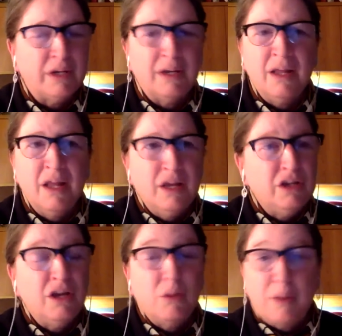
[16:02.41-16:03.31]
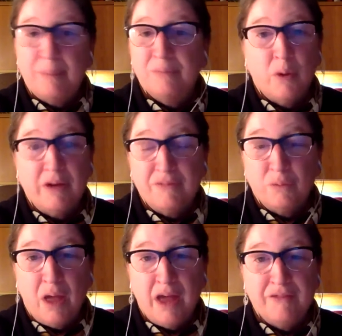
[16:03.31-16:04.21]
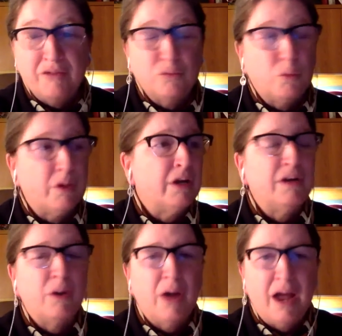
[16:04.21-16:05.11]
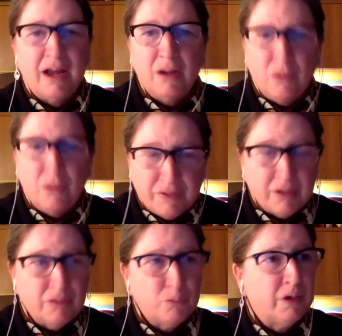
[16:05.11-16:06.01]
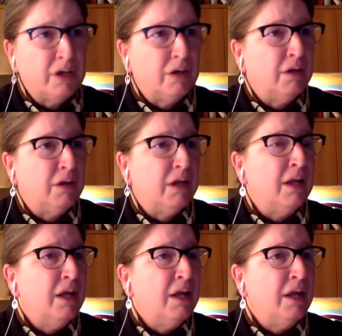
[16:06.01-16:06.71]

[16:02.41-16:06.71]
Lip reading: And, you know, I'm grateful Life is working on it. Heidi Hovik is working on it.